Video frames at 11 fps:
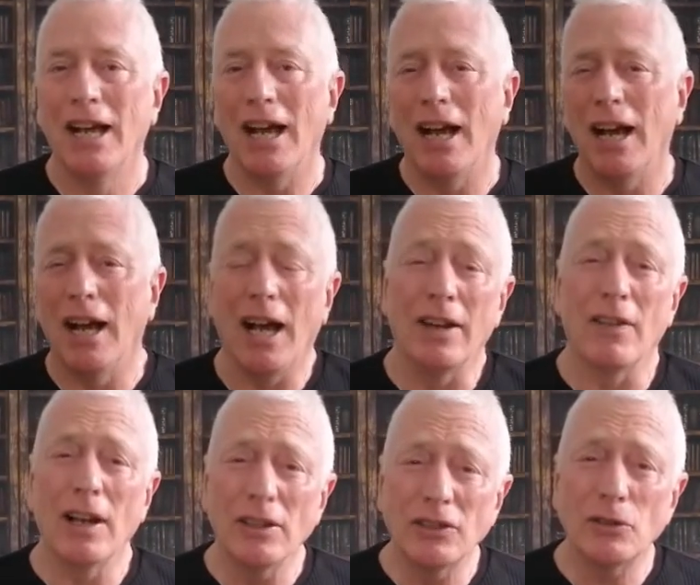And in the
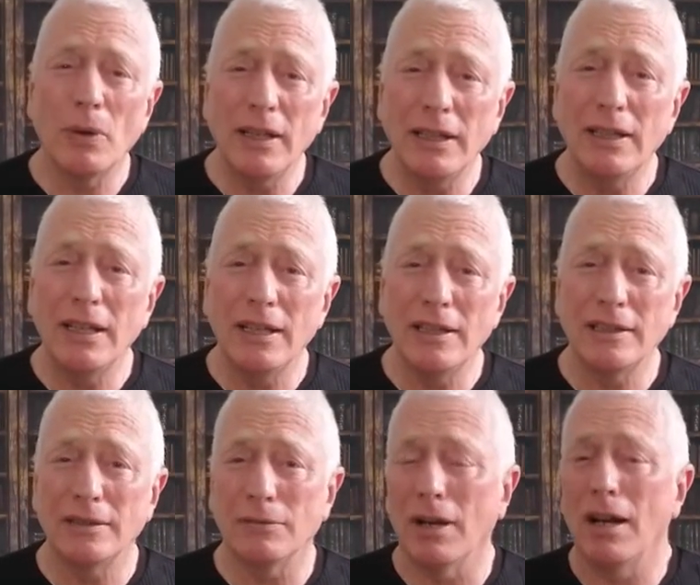last 20
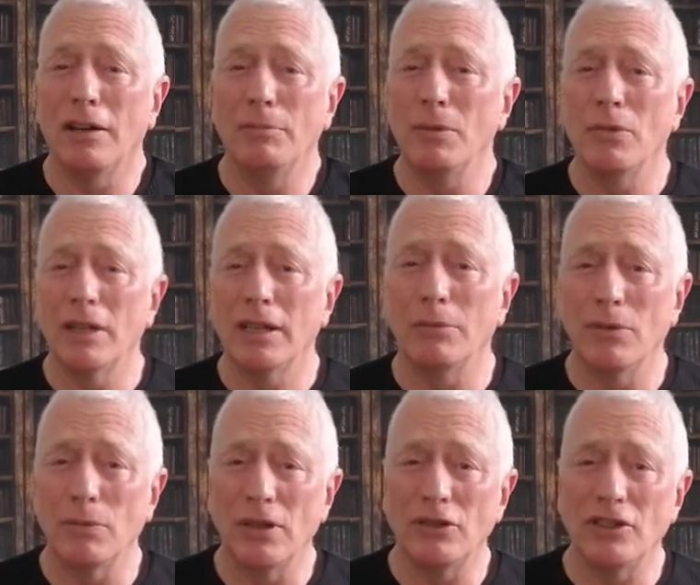years, where I've been working with
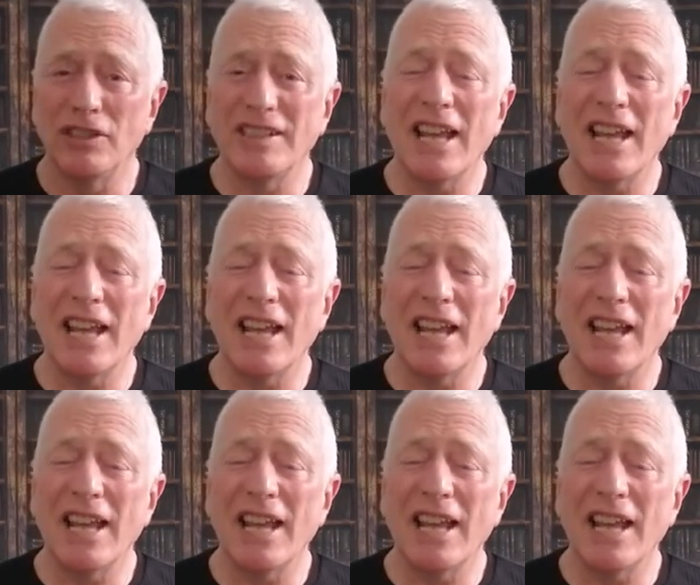witches,